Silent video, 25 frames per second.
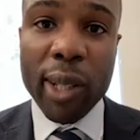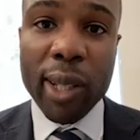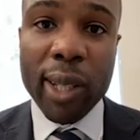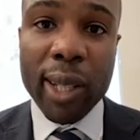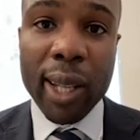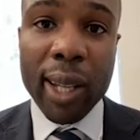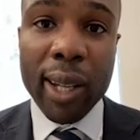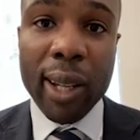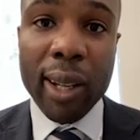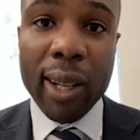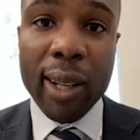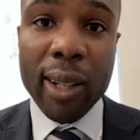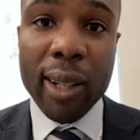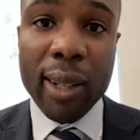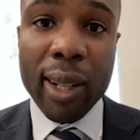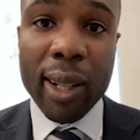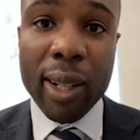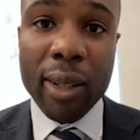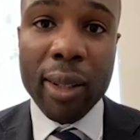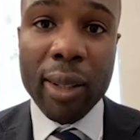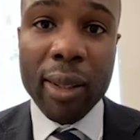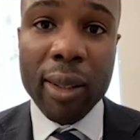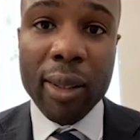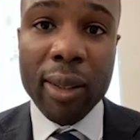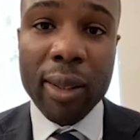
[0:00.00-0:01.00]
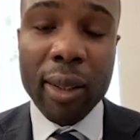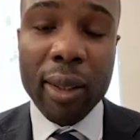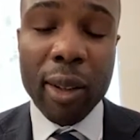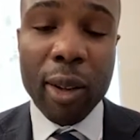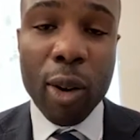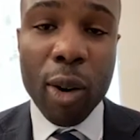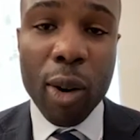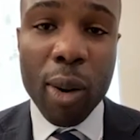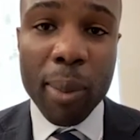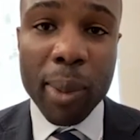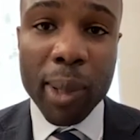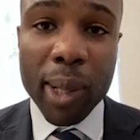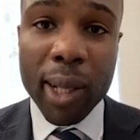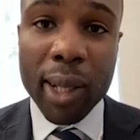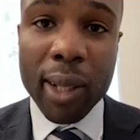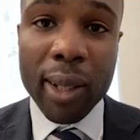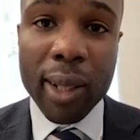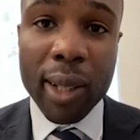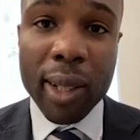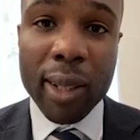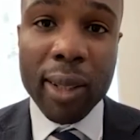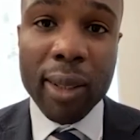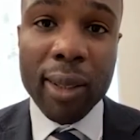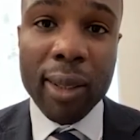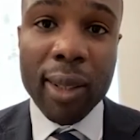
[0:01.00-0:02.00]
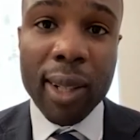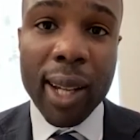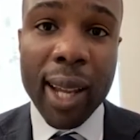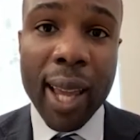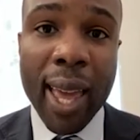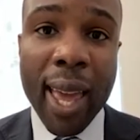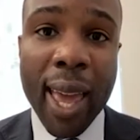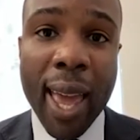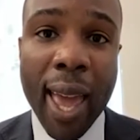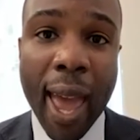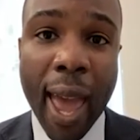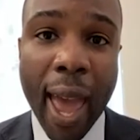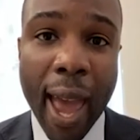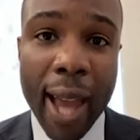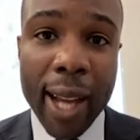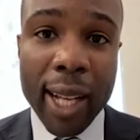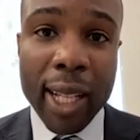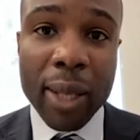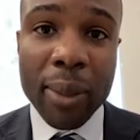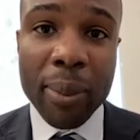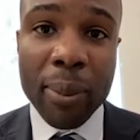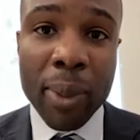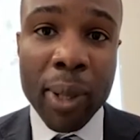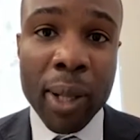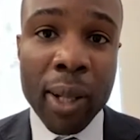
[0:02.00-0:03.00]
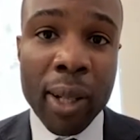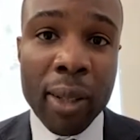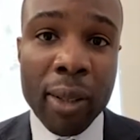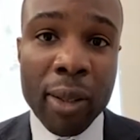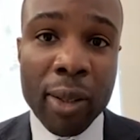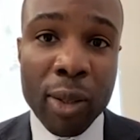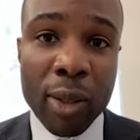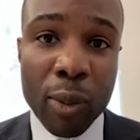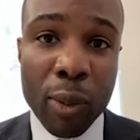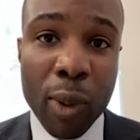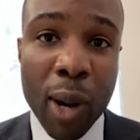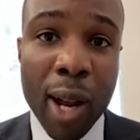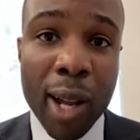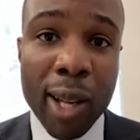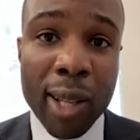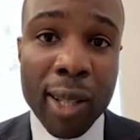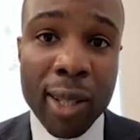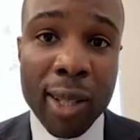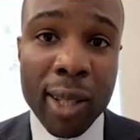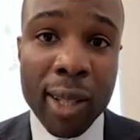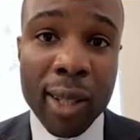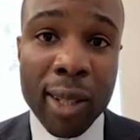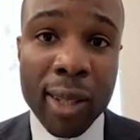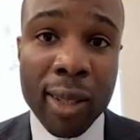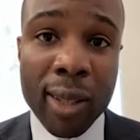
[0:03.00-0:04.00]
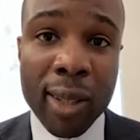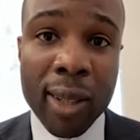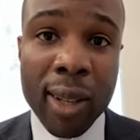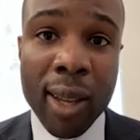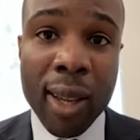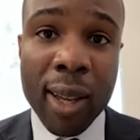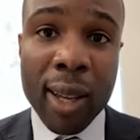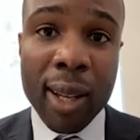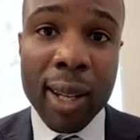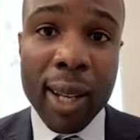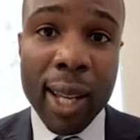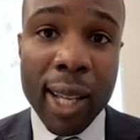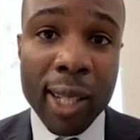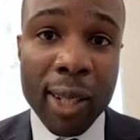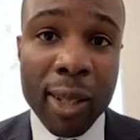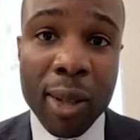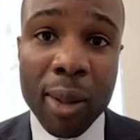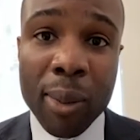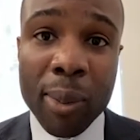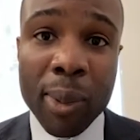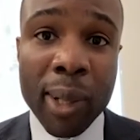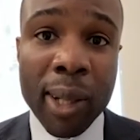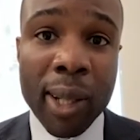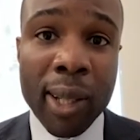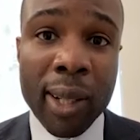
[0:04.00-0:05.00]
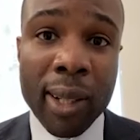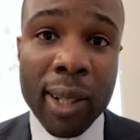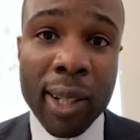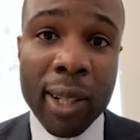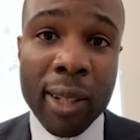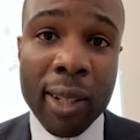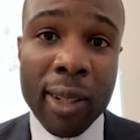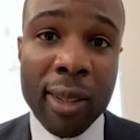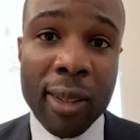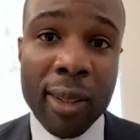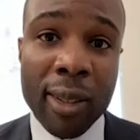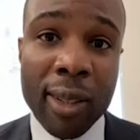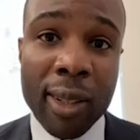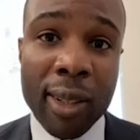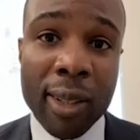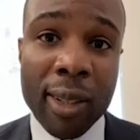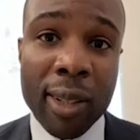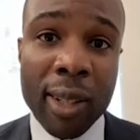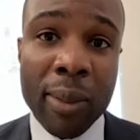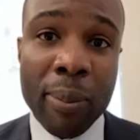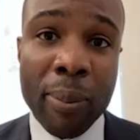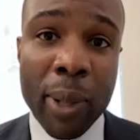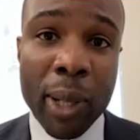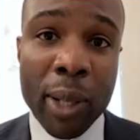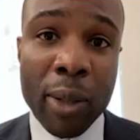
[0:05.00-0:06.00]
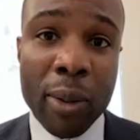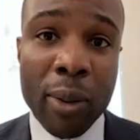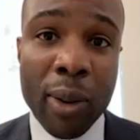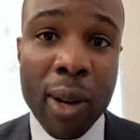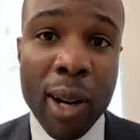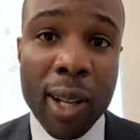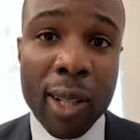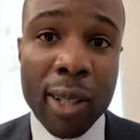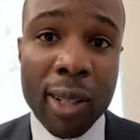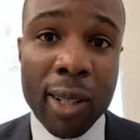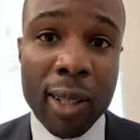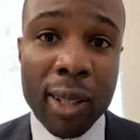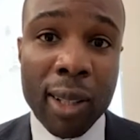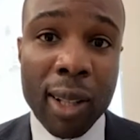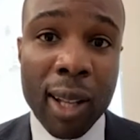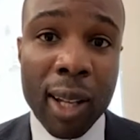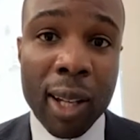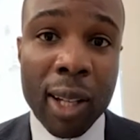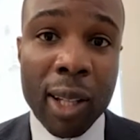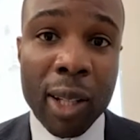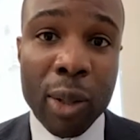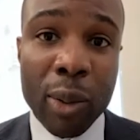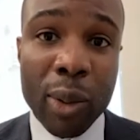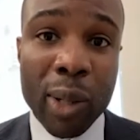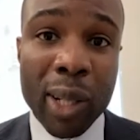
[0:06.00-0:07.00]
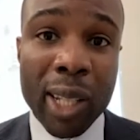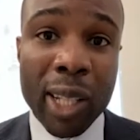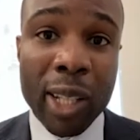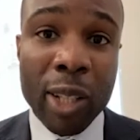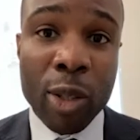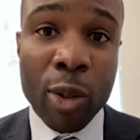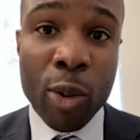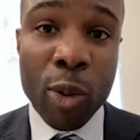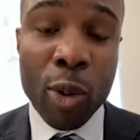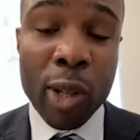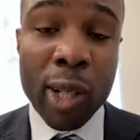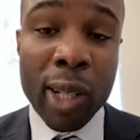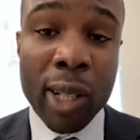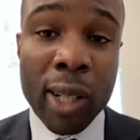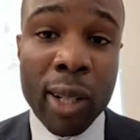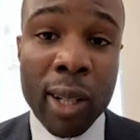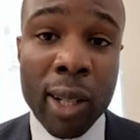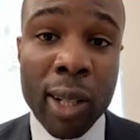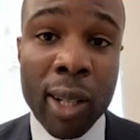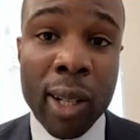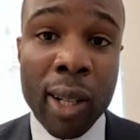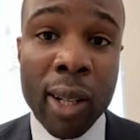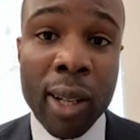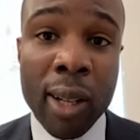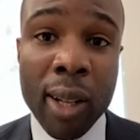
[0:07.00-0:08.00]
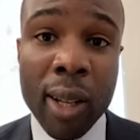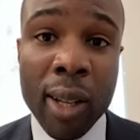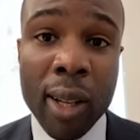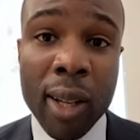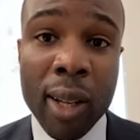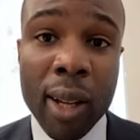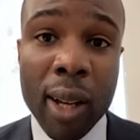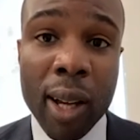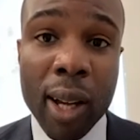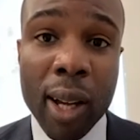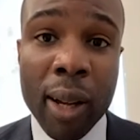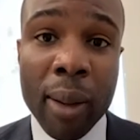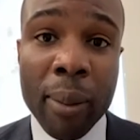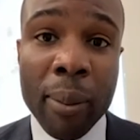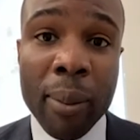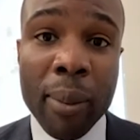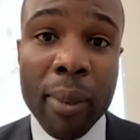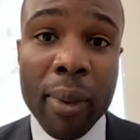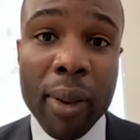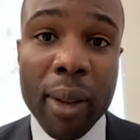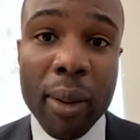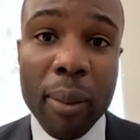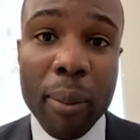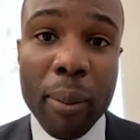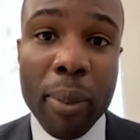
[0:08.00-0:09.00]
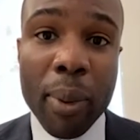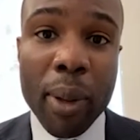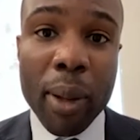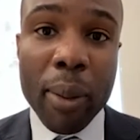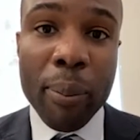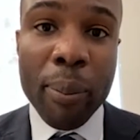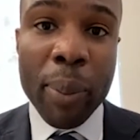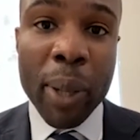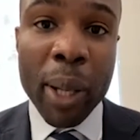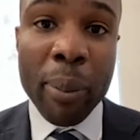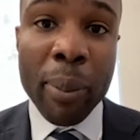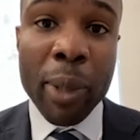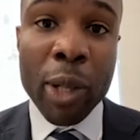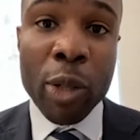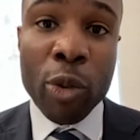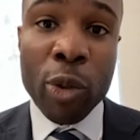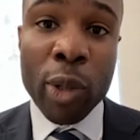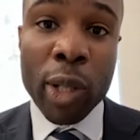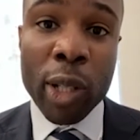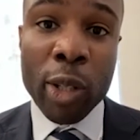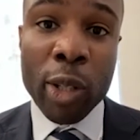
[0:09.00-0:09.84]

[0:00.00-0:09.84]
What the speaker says: skin conditions, so common conditions like eczema, psoriasis, less common conditions such as pityriasis, lichenoides chronica, pigmentary